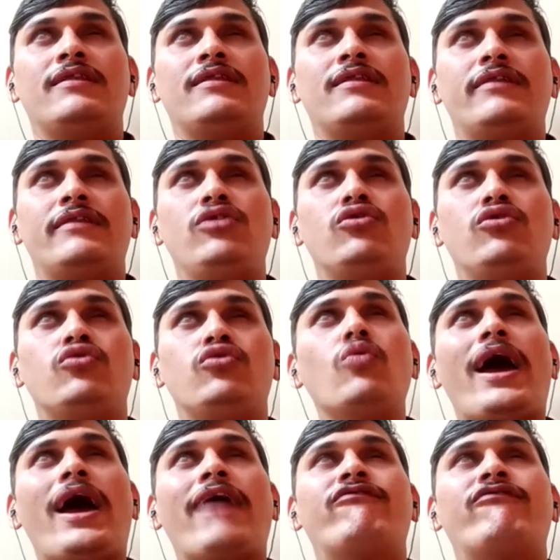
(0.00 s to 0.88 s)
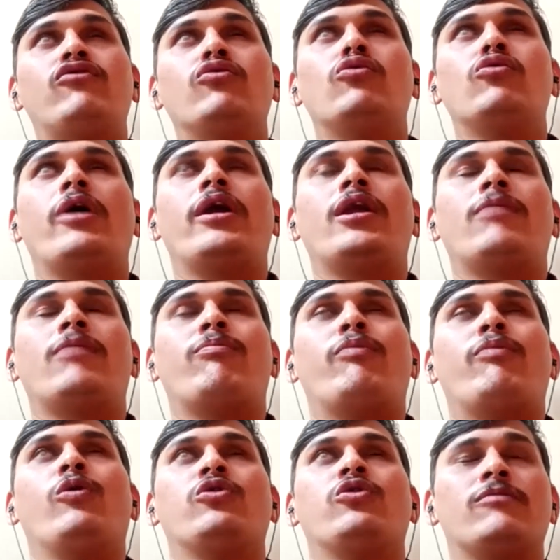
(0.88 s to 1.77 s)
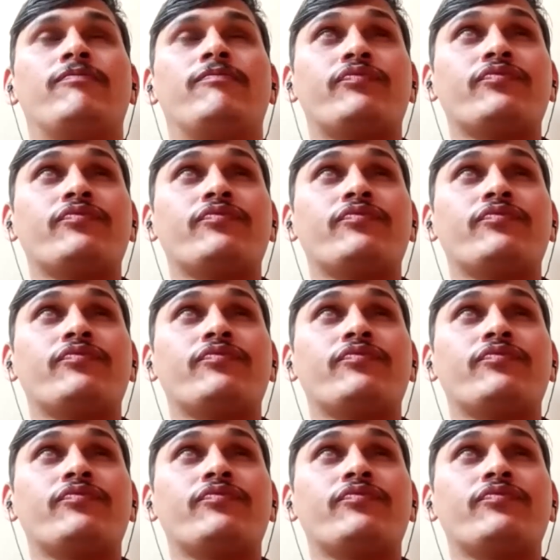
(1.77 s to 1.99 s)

then you have to go and approach.